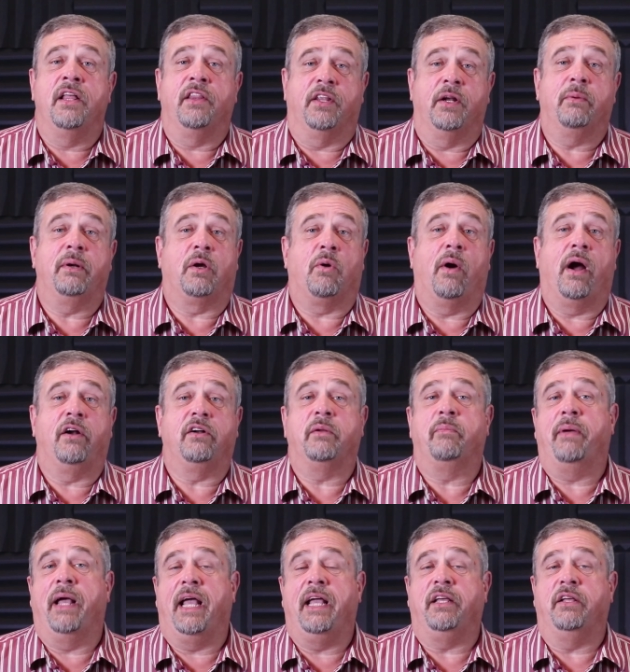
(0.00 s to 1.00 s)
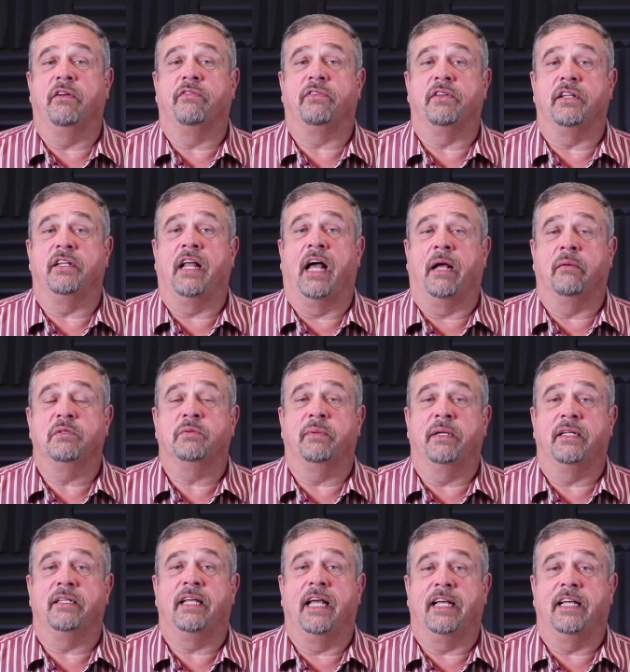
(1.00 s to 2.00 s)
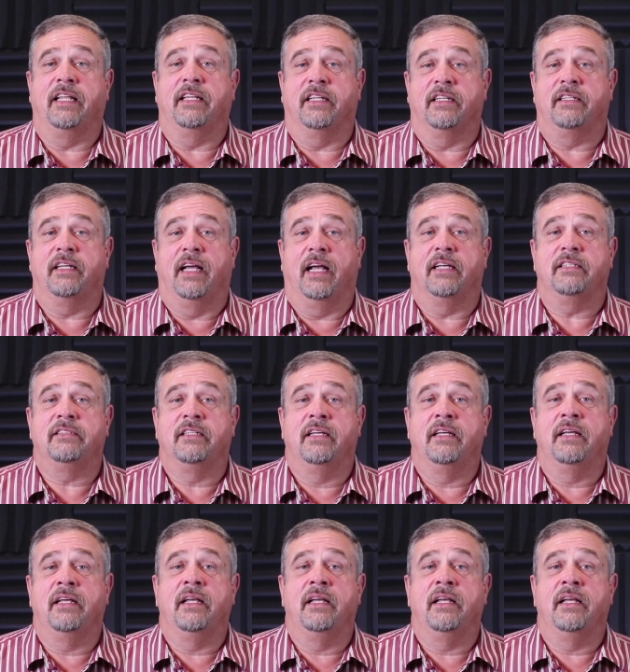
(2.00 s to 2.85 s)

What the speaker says: they're required to pay you for the time spent taking the test.